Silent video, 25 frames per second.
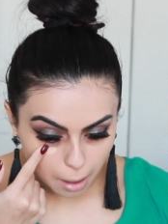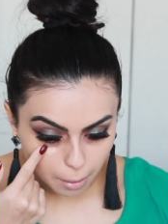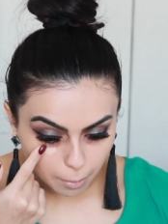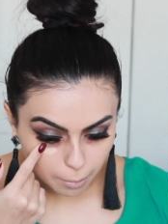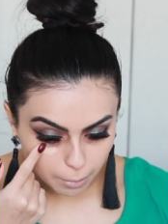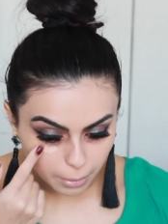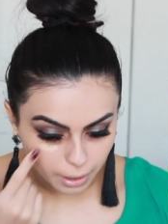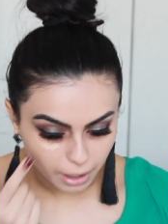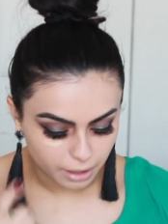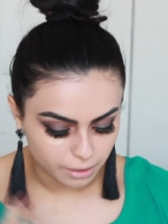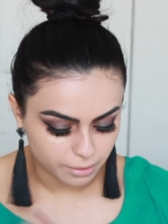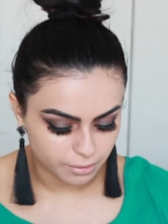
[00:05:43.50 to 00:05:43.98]

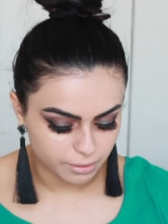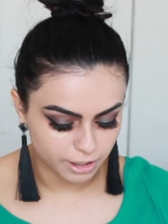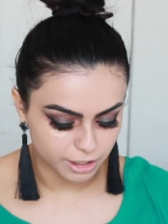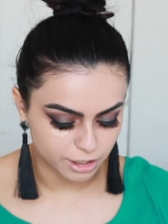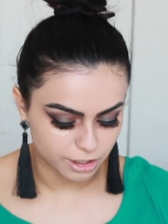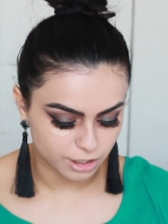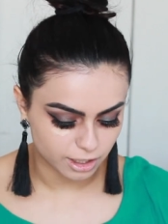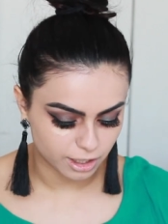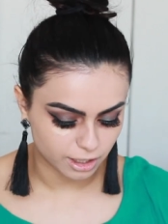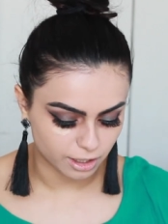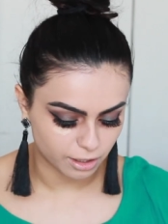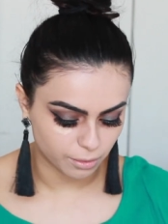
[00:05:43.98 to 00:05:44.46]
But we're
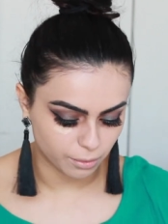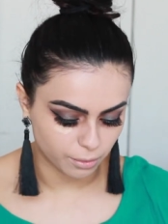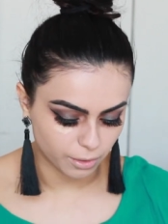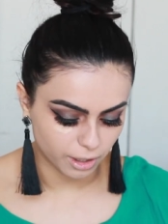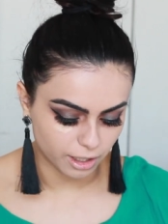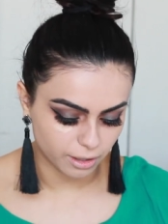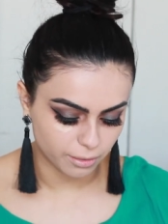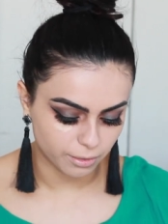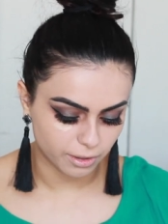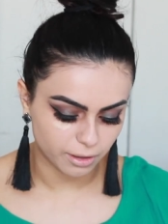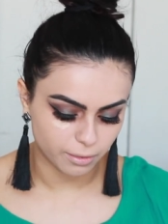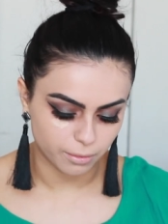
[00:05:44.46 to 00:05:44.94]
just gonna
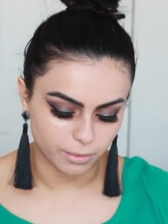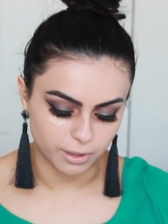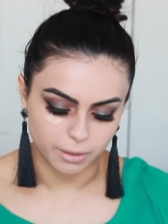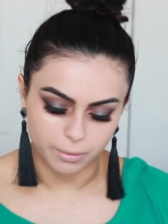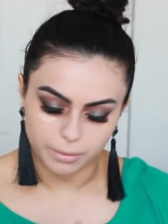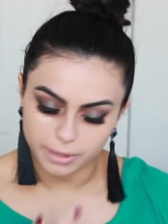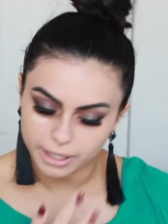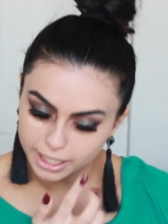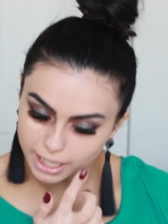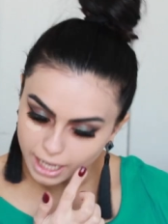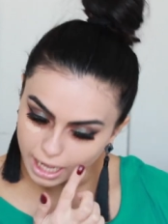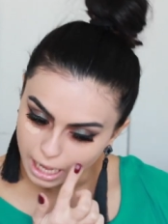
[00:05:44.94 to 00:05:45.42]
work with what
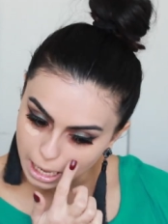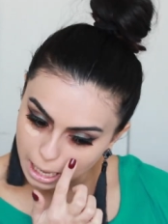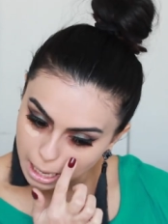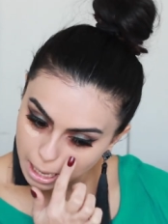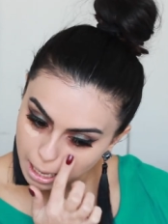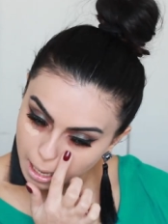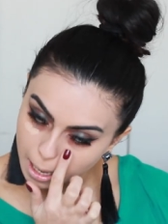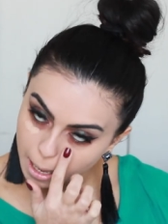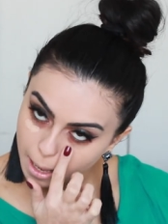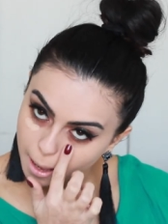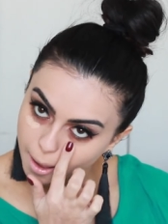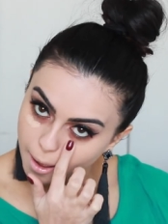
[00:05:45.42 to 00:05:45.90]
we
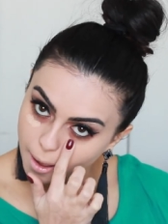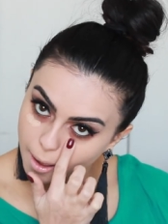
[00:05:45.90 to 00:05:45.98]
got.